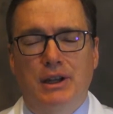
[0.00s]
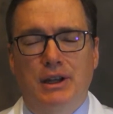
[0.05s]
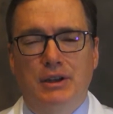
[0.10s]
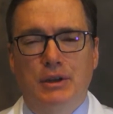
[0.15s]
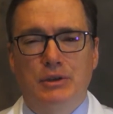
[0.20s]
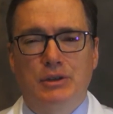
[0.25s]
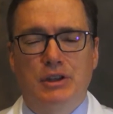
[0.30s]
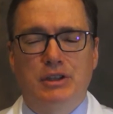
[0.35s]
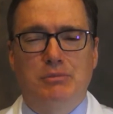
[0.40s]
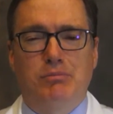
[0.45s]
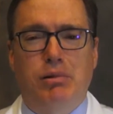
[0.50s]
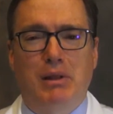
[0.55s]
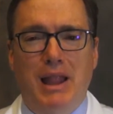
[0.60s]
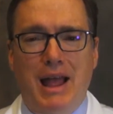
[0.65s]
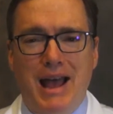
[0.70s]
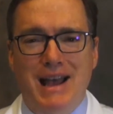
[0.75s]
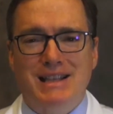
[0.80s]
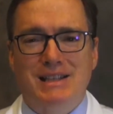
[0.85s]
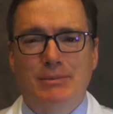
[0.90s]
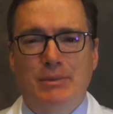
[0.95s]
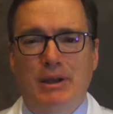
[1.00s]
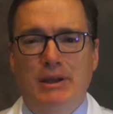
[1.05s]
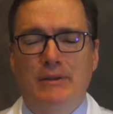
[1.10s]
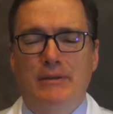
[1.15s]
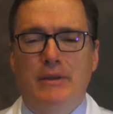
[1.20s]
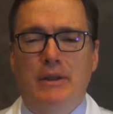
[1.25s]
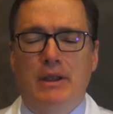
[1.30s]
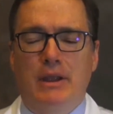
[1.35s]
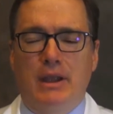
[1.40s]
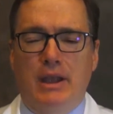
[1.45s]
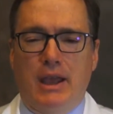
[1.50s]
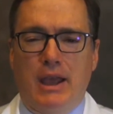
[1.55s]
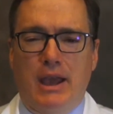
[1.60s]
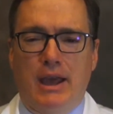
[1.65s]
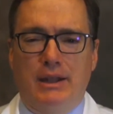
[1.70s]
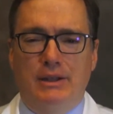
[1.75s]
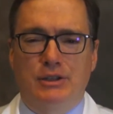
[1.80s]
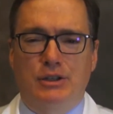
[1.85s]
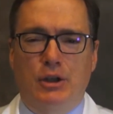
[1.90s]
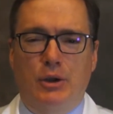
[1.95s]
It uses plasma,
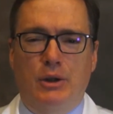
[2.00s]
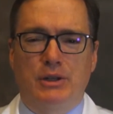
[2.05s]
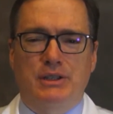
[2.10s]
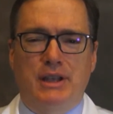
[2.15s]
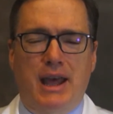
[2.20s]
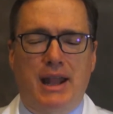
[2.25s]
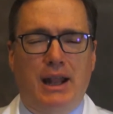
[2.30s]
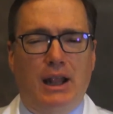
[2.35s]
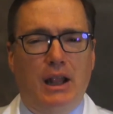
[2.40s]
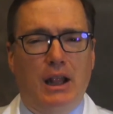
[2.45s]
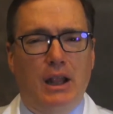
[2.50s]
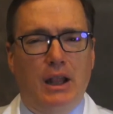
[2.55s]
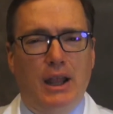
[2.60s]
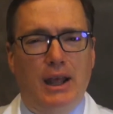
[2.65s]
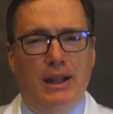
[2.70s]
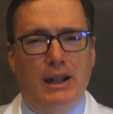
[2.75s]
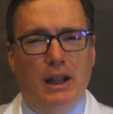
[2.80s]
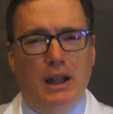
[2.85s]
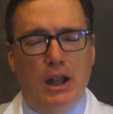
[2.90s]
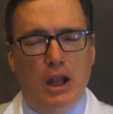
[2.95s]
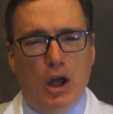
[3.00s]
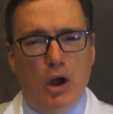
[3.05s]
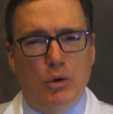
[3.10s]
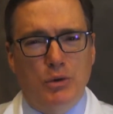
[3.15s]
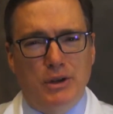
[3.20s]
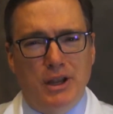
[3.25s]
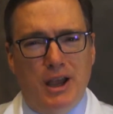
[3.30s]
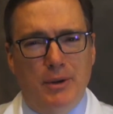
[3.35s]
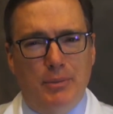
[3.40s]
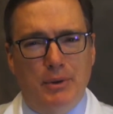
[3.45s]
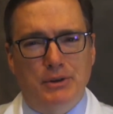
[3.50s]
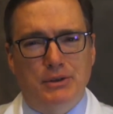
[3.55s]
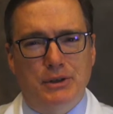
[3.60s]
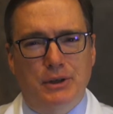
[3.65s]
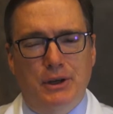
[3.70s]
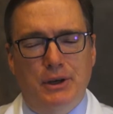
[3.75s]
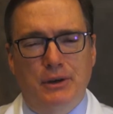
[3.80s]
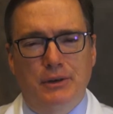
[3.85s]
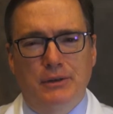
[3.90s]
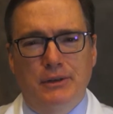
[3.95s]
and so it's at a low
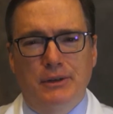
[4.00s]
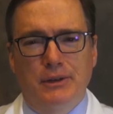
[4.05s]
temperature,